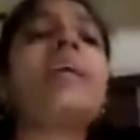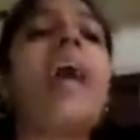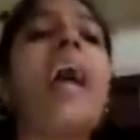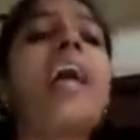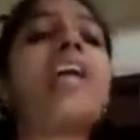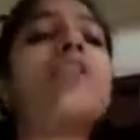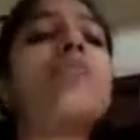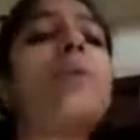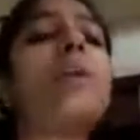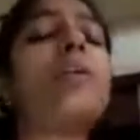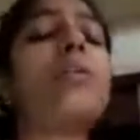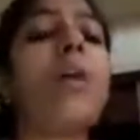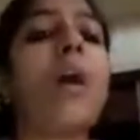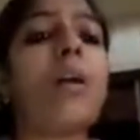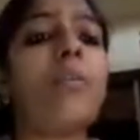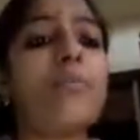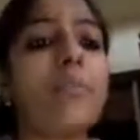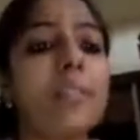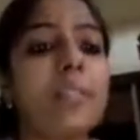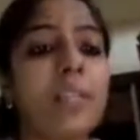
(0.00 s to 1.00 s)
It's a
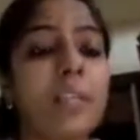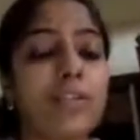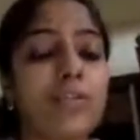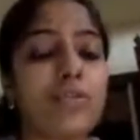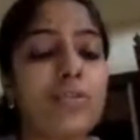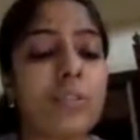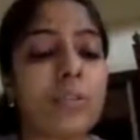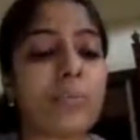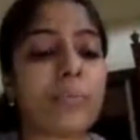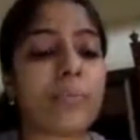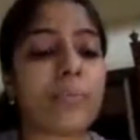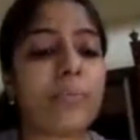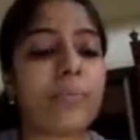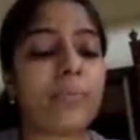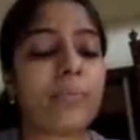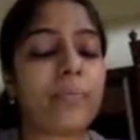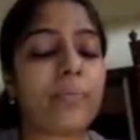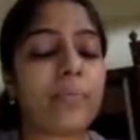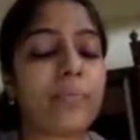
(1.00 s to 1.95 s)
casual conversation.